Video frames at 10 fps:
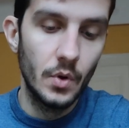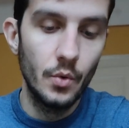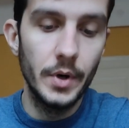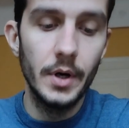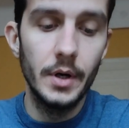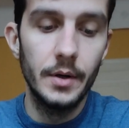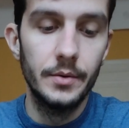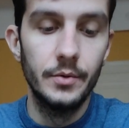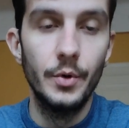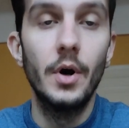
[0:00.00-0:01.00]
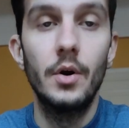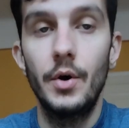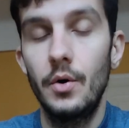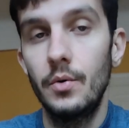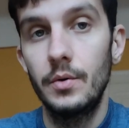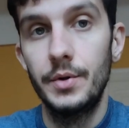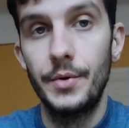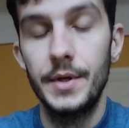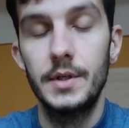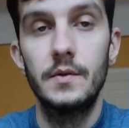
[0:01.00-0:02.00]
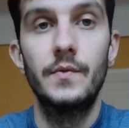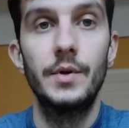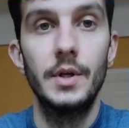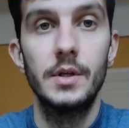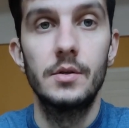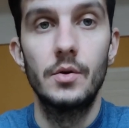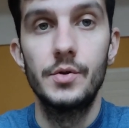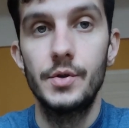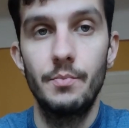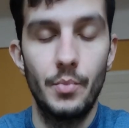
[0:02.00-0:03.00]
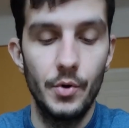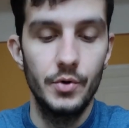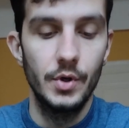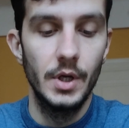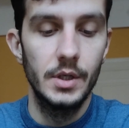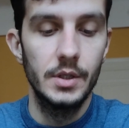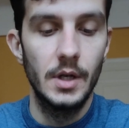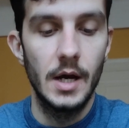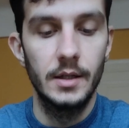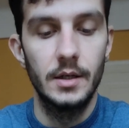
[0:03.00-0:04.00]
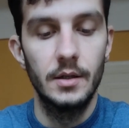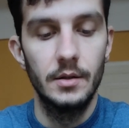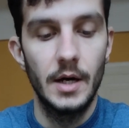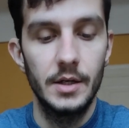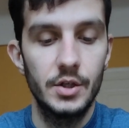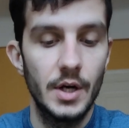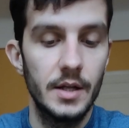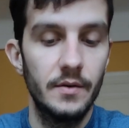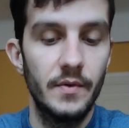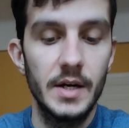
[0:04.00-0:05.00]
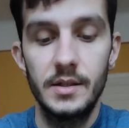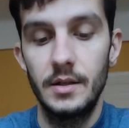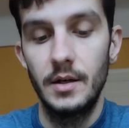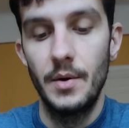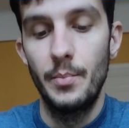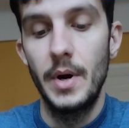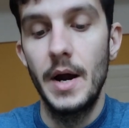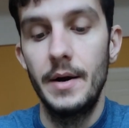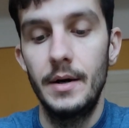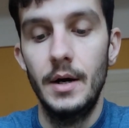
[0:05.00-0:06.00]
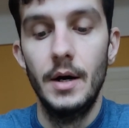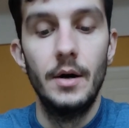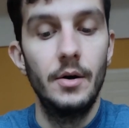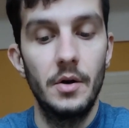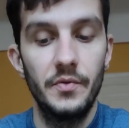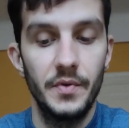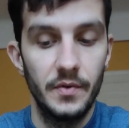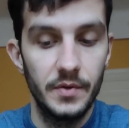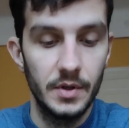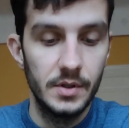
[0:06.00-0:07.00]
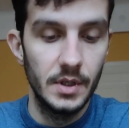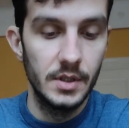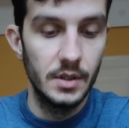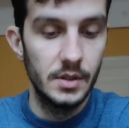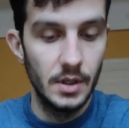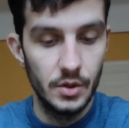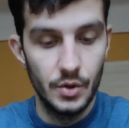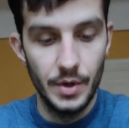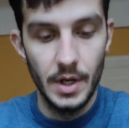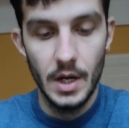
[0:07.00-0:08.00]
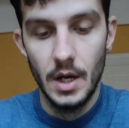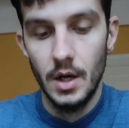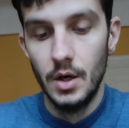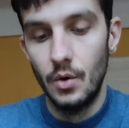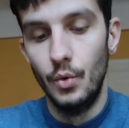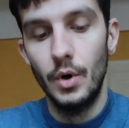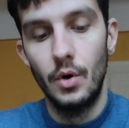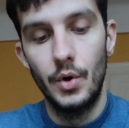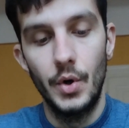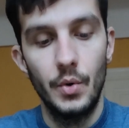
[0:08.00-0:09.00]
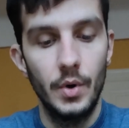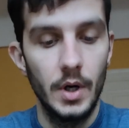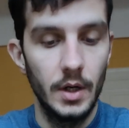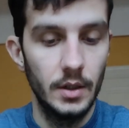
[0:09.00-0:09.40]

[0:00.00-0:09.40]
We all know the reasons for this. Also the Portuguese, like the Dutch, had a vast empire around 15th, 16th century. We all know